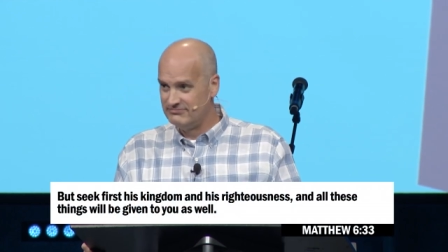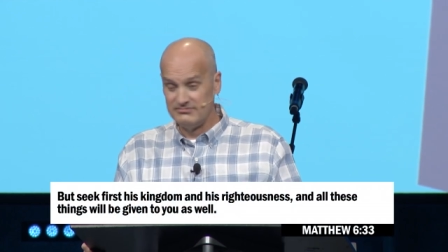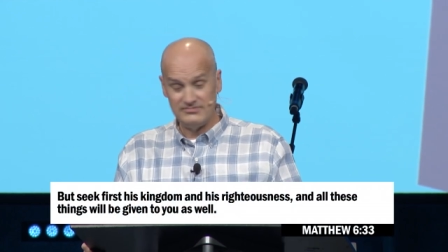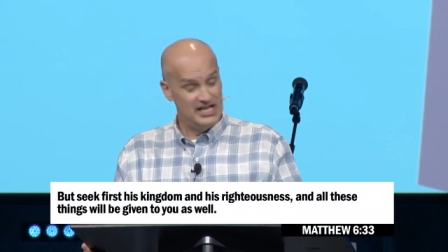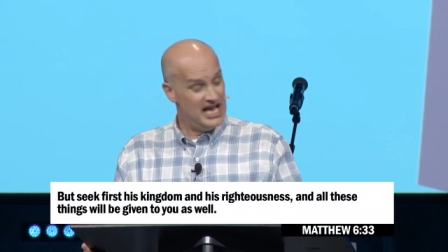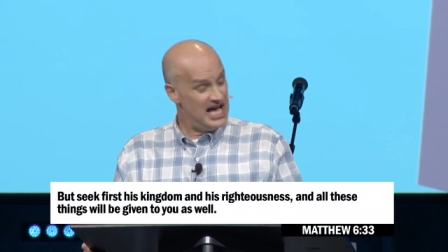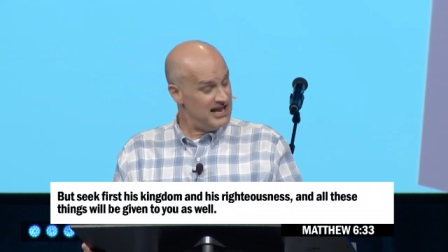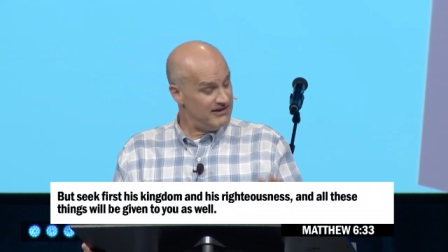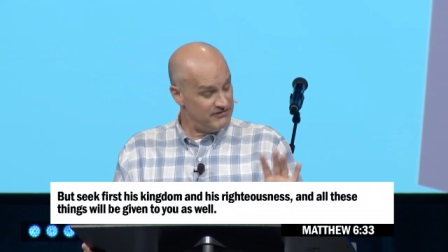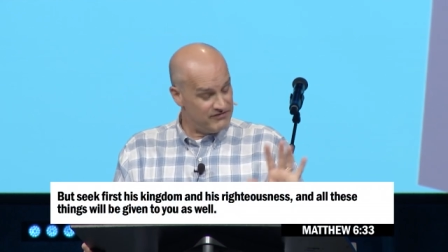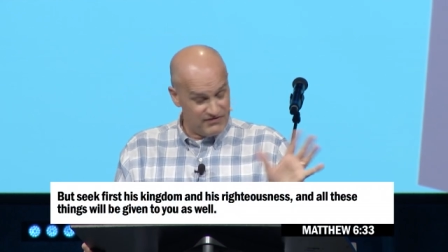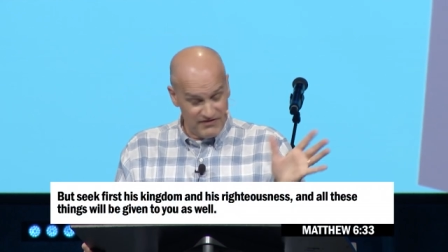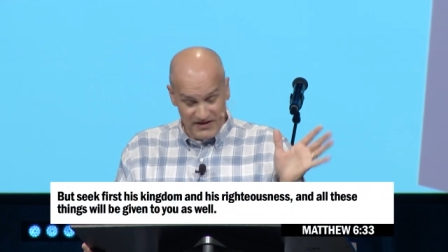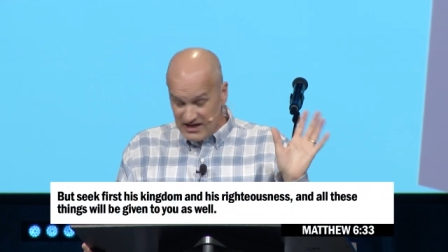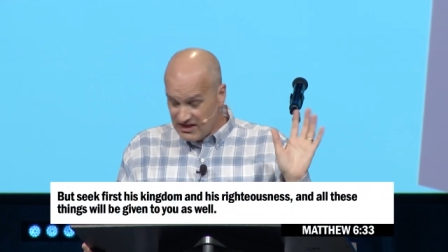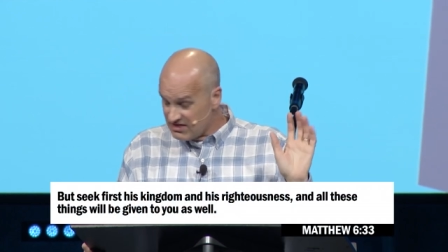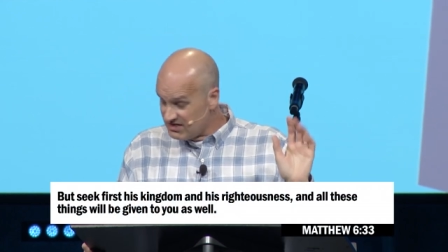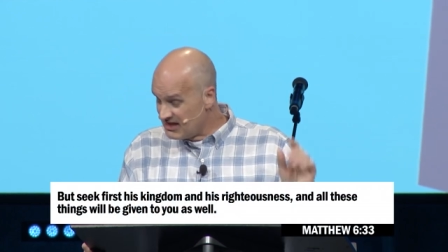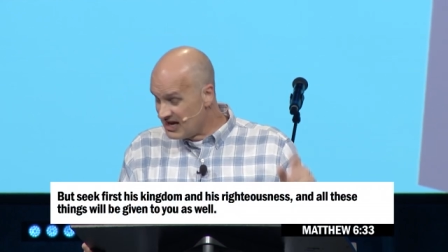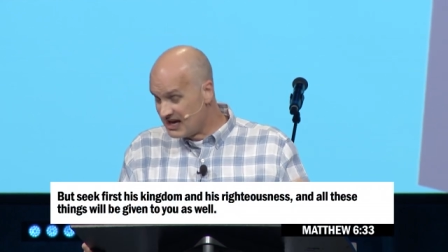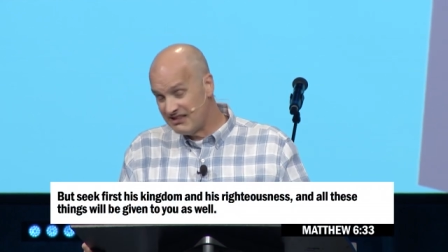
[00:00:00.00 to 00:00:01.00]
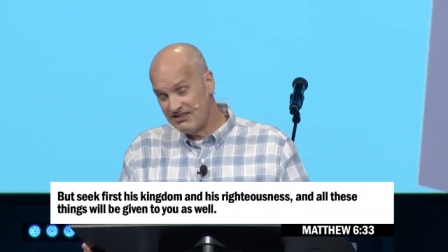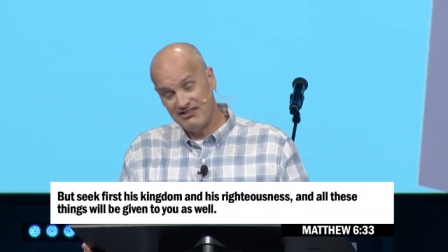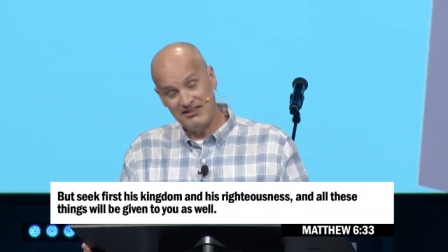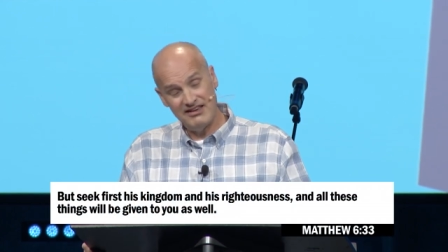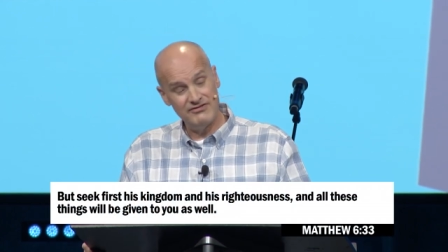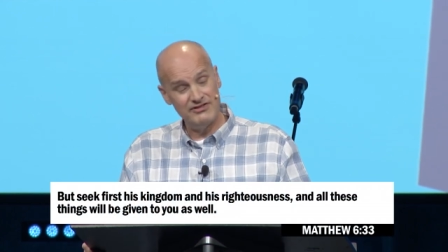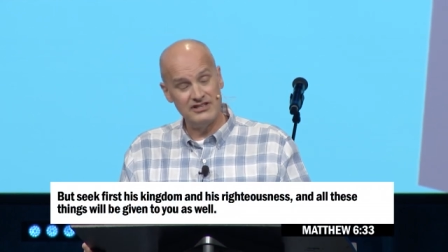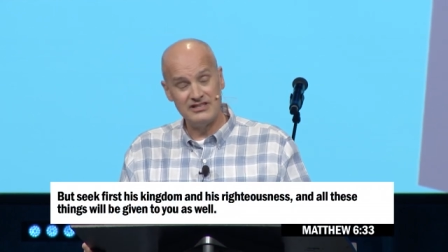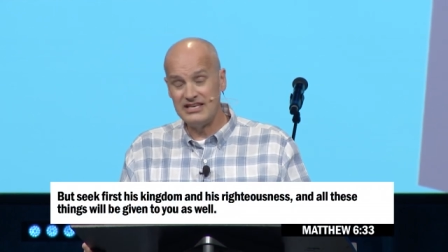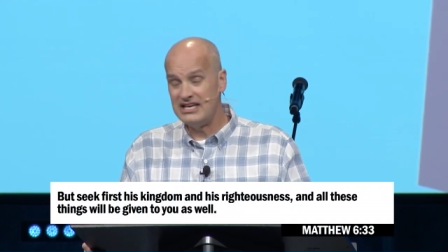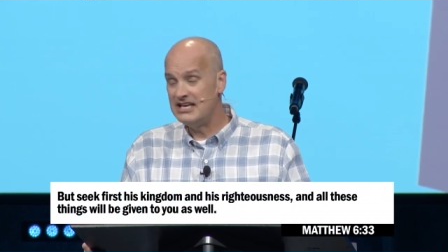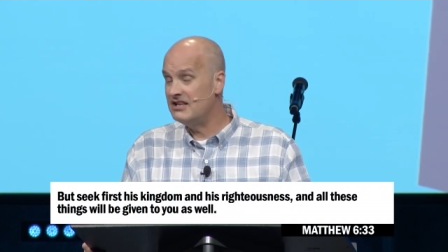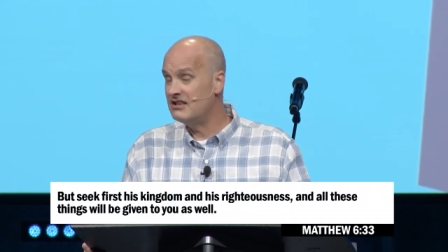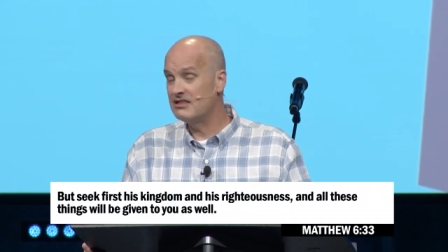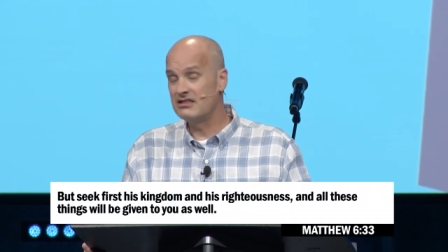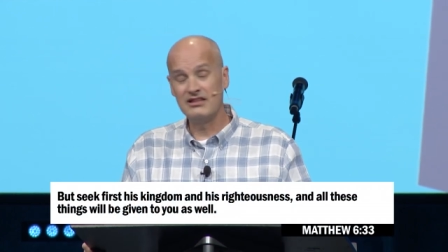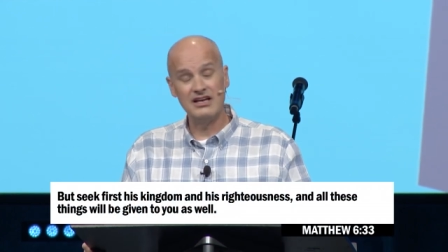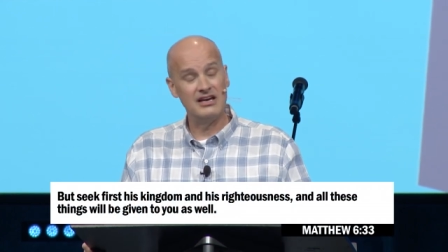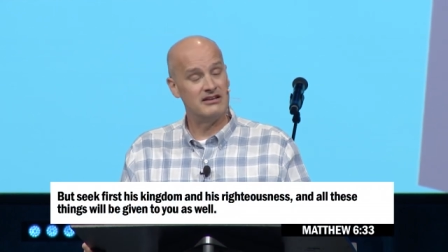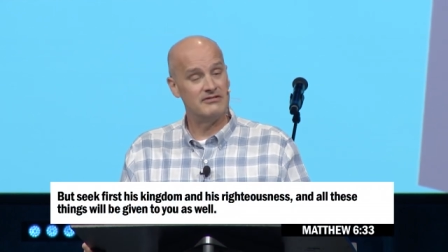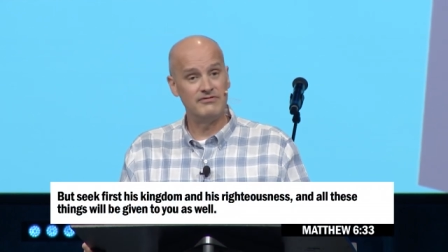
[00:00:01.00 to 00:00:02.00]
not fifth, not
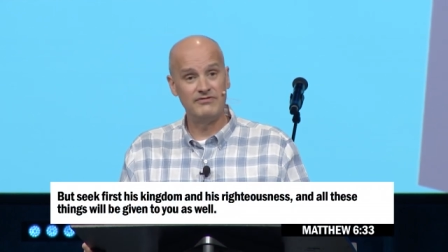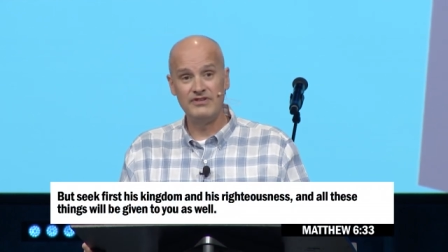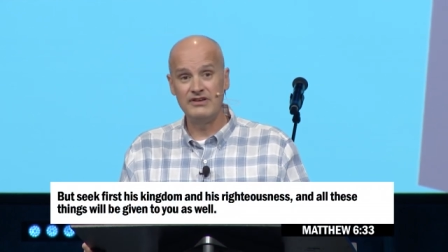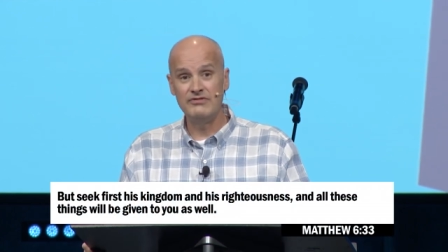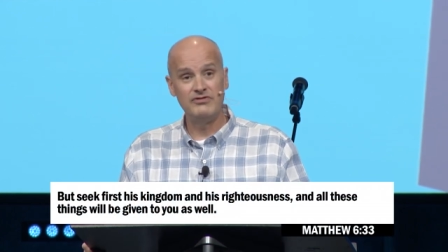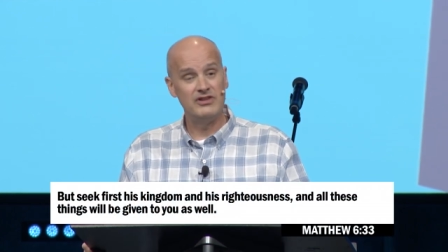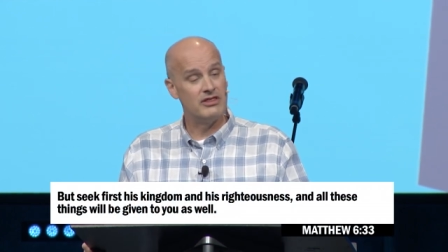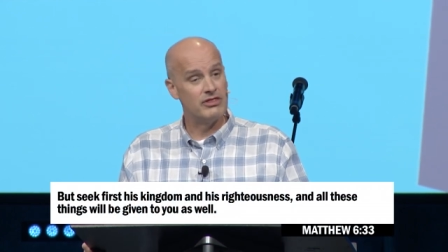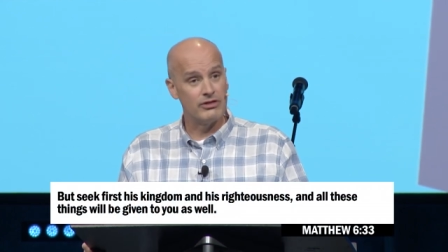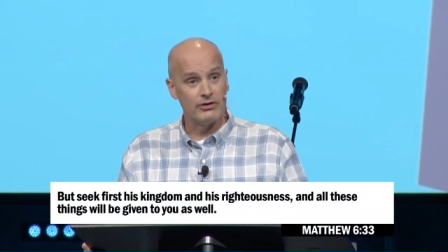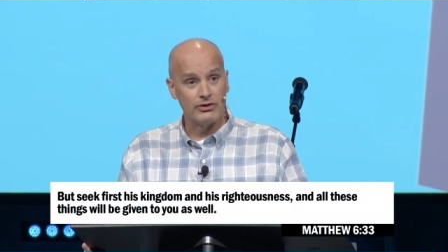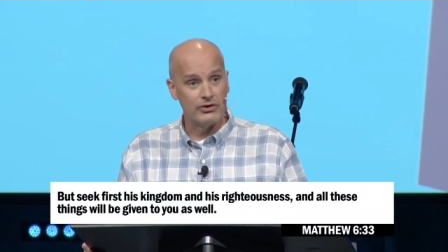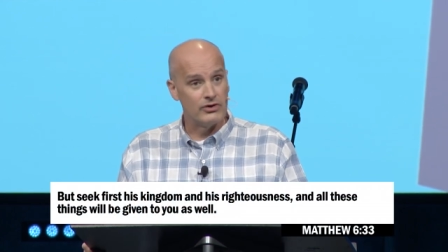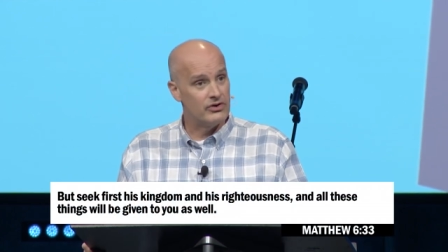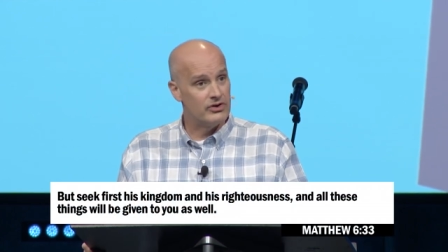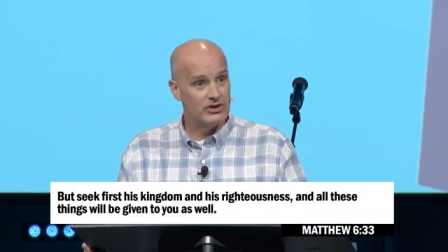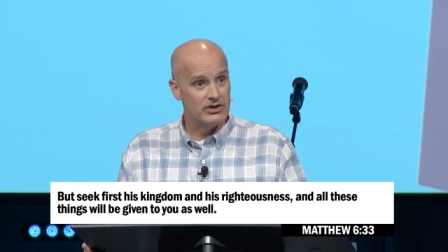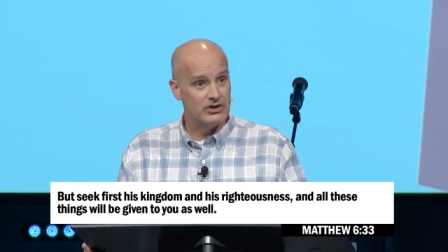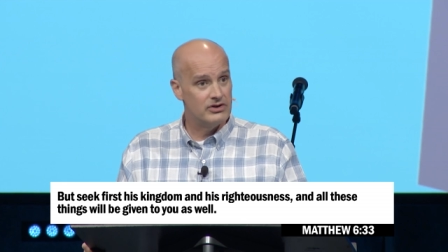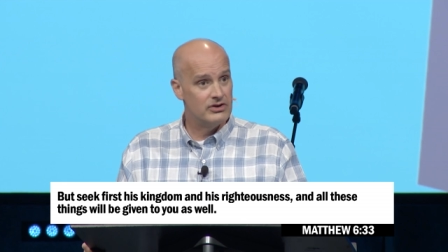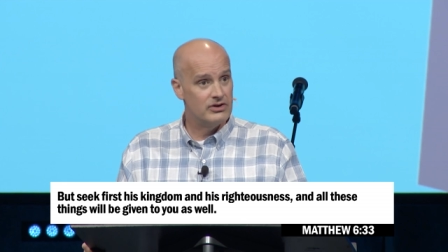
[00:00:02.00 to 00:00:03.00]
seventeenth, not fifty-third,